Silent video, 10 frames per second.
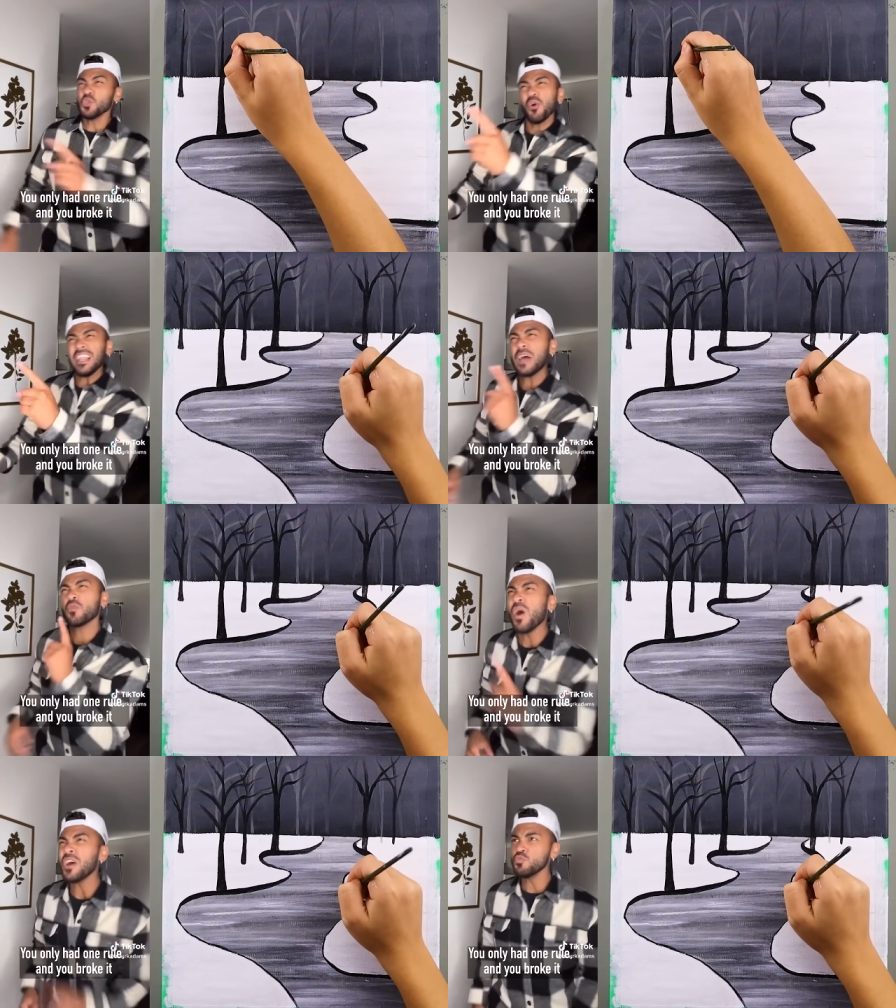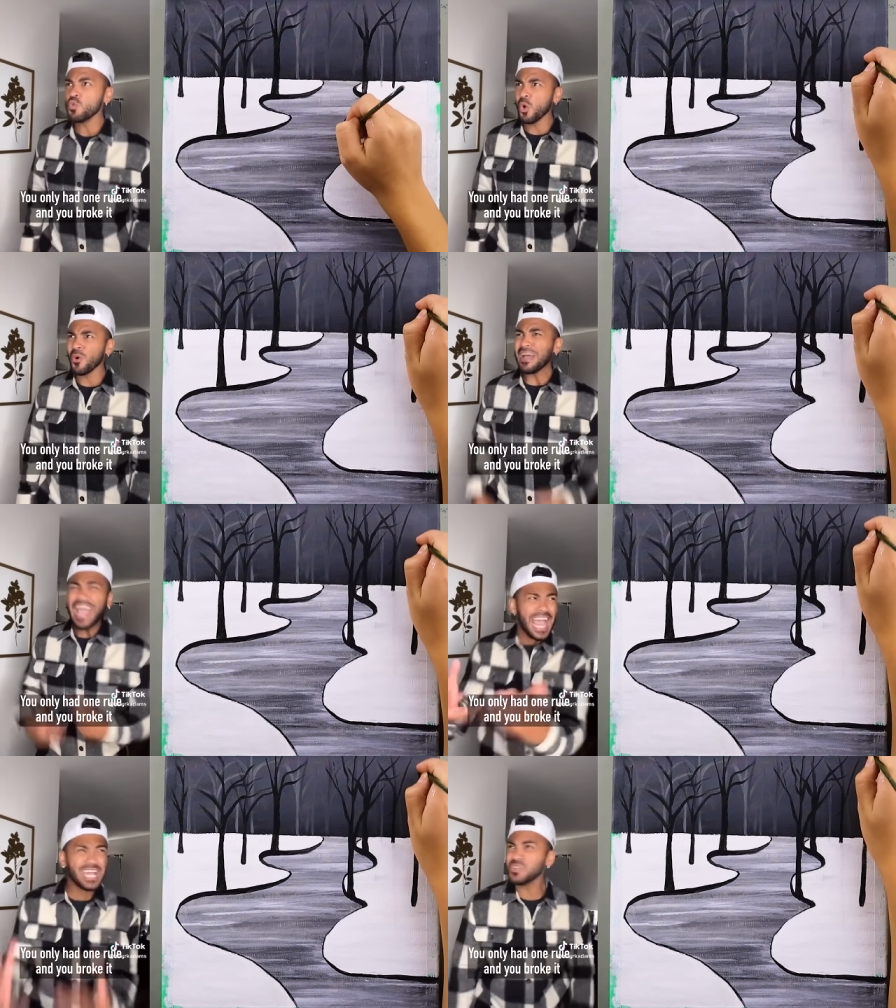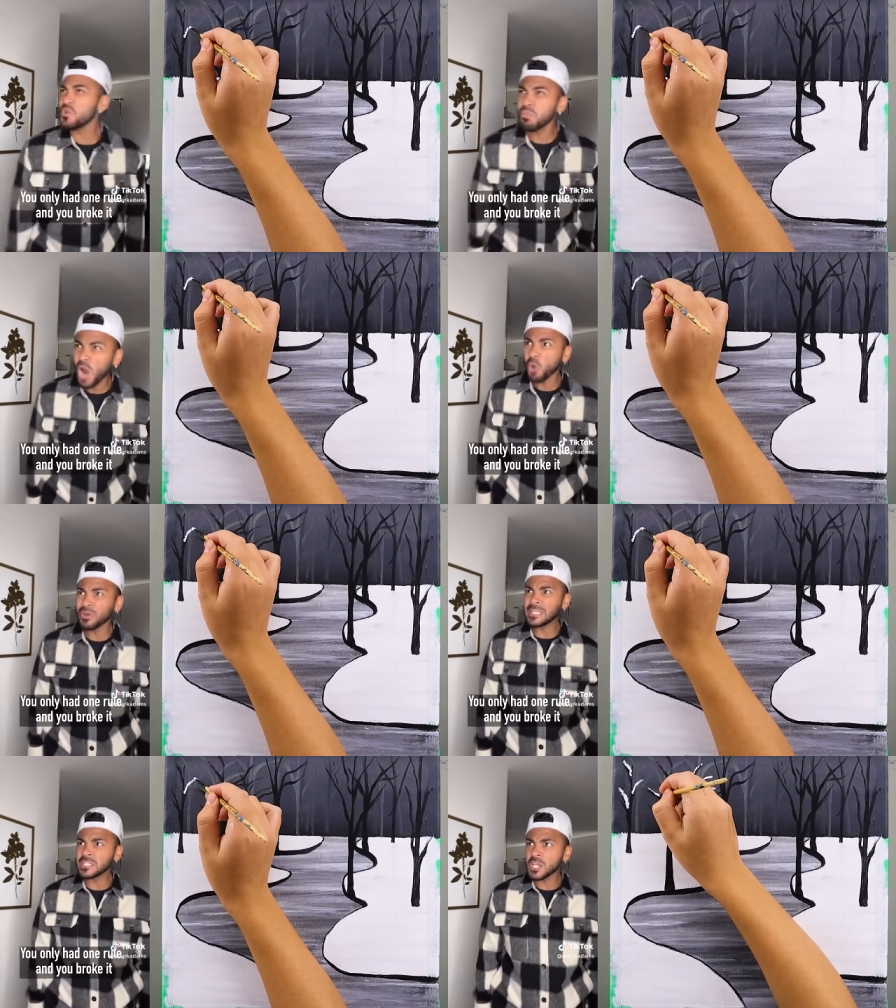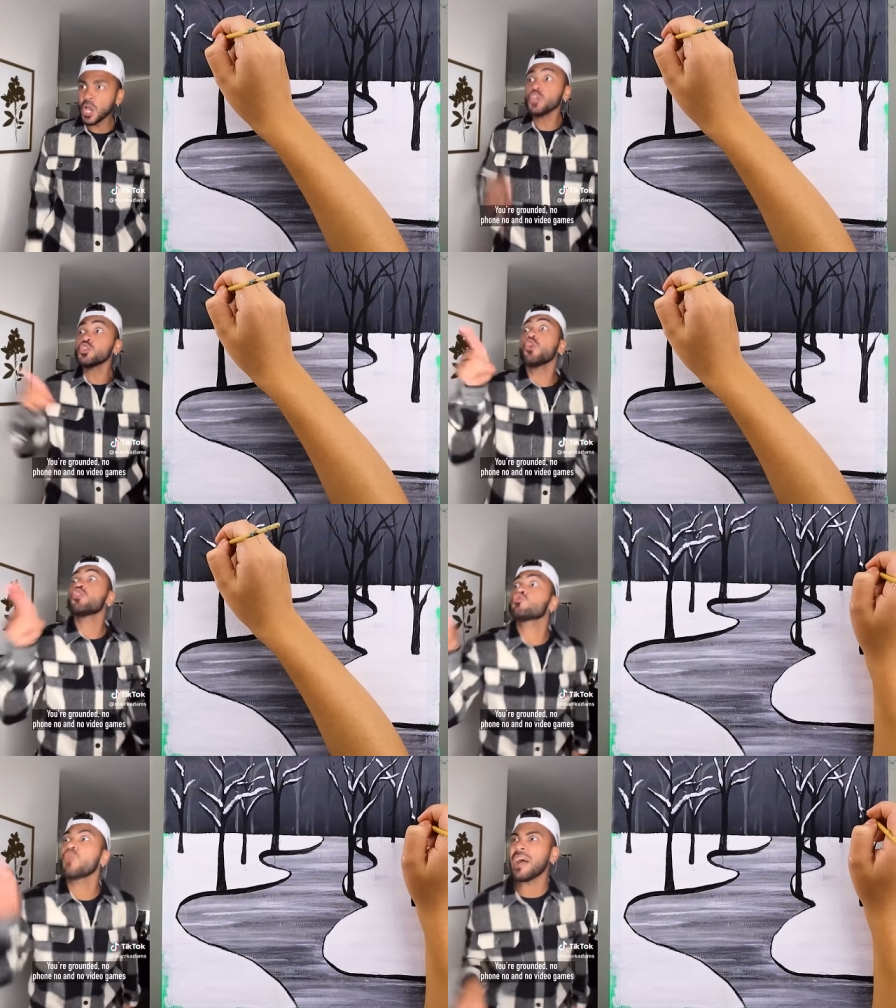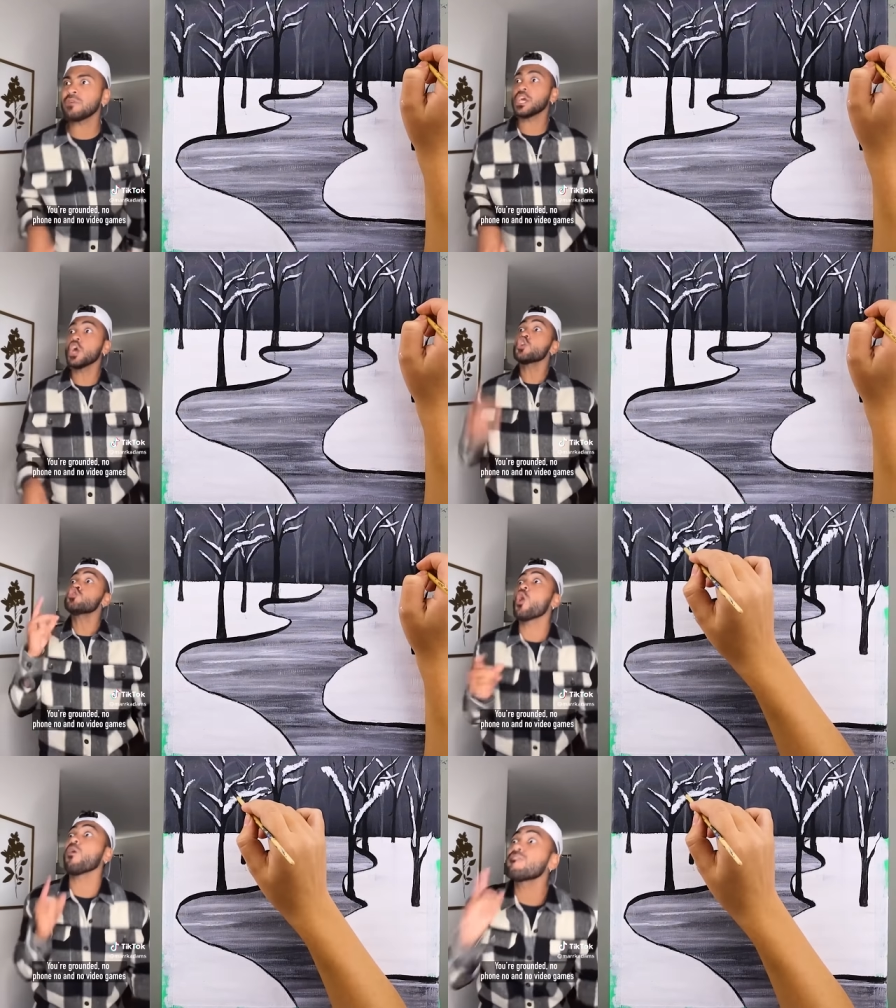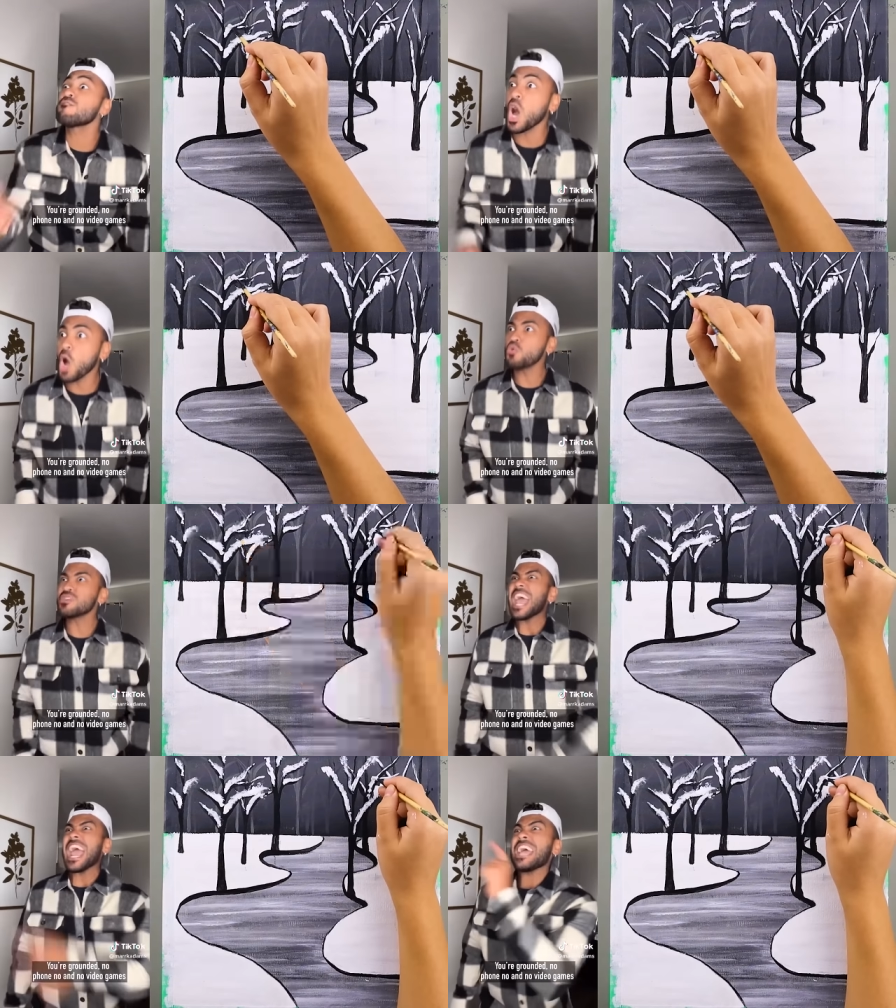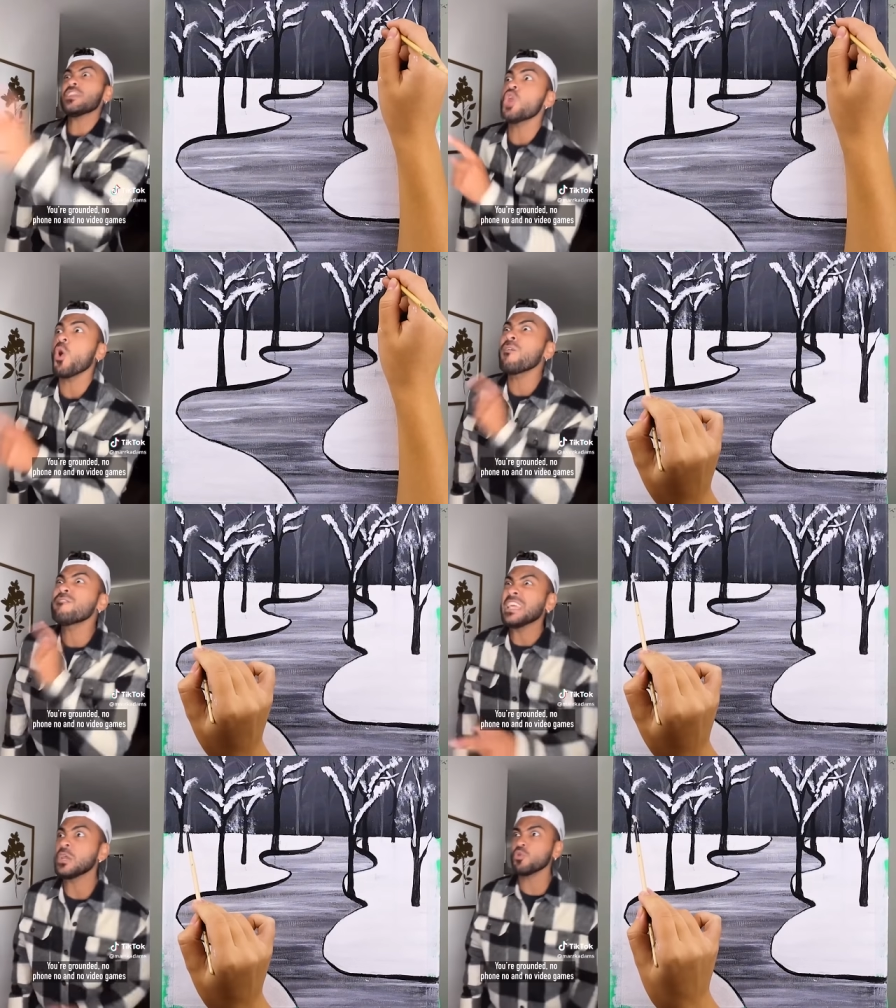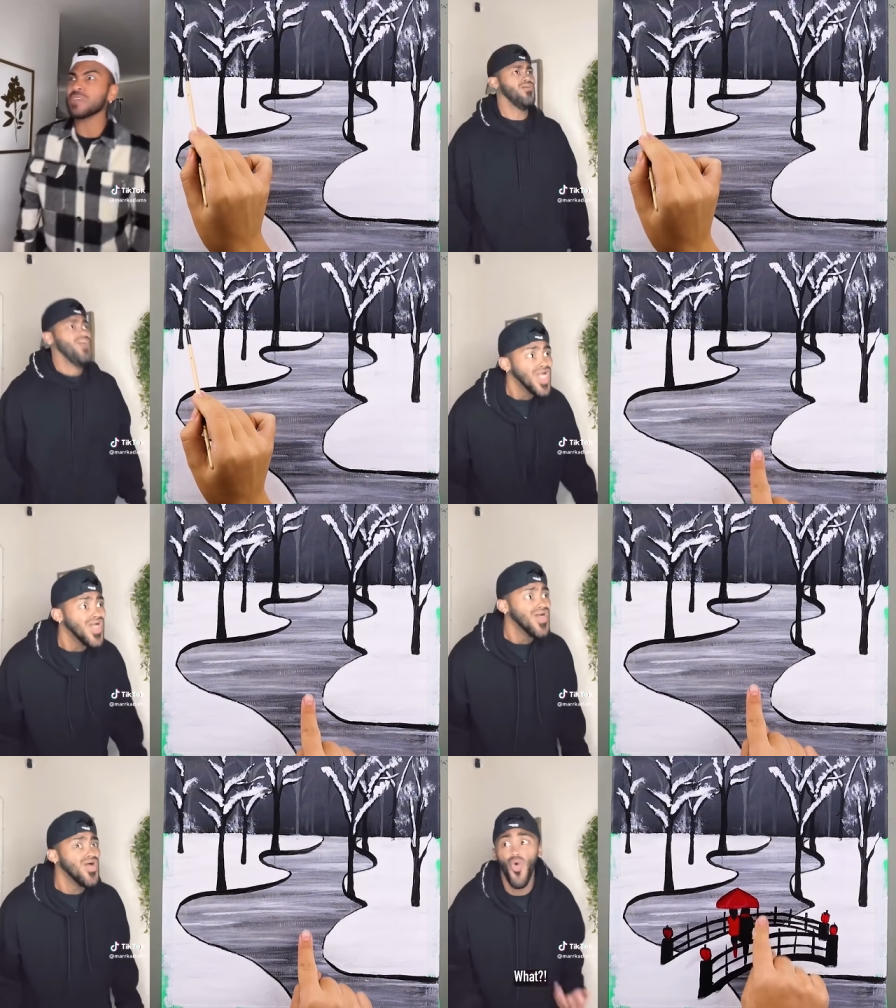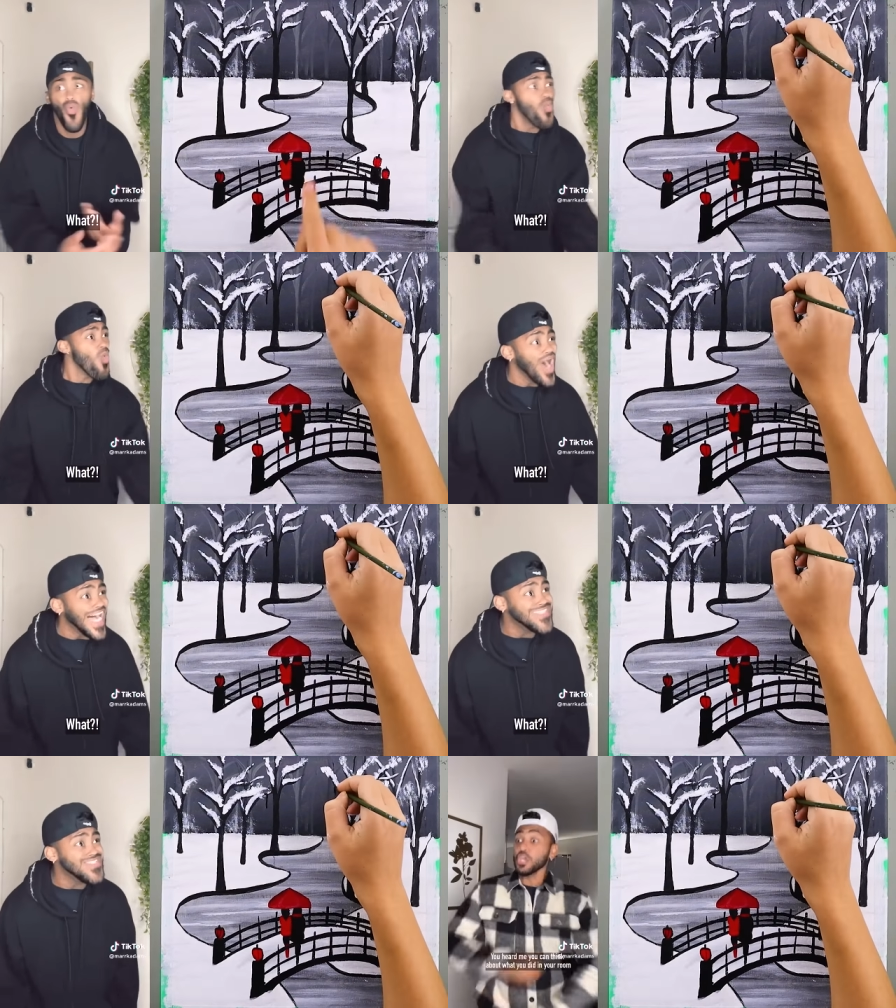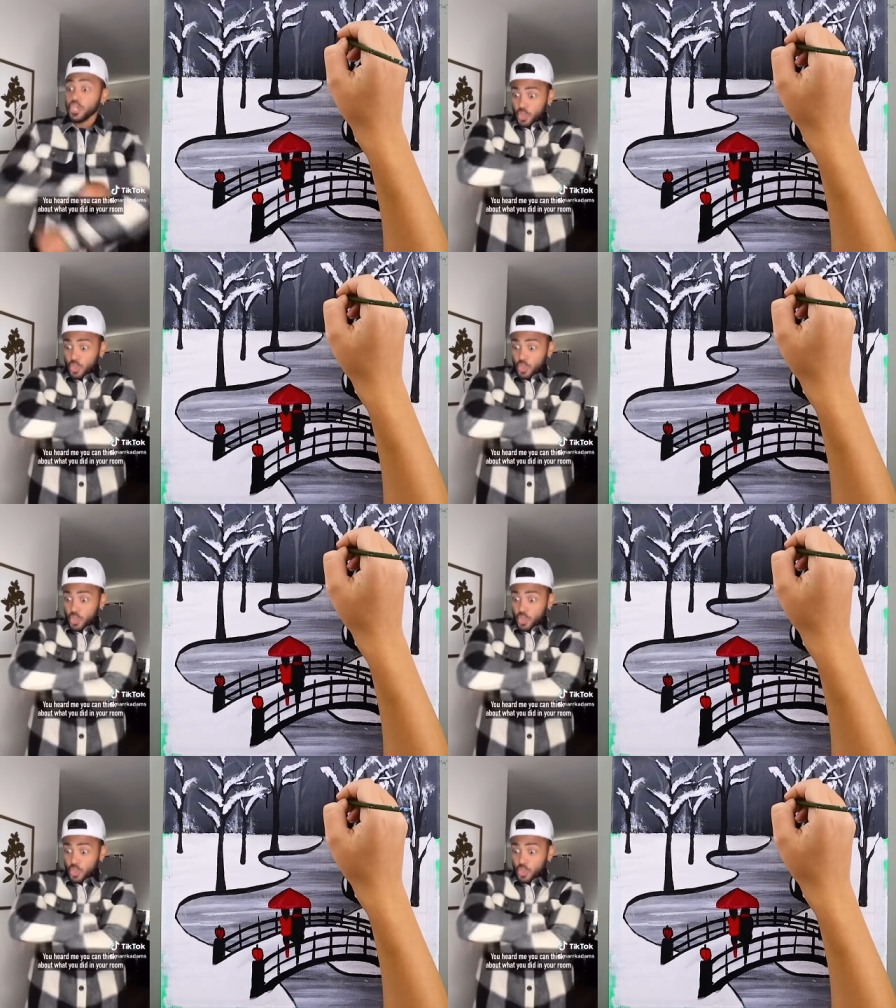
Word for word: You only had one rule, and you broke it. You're grounded. No phone and no video game. What?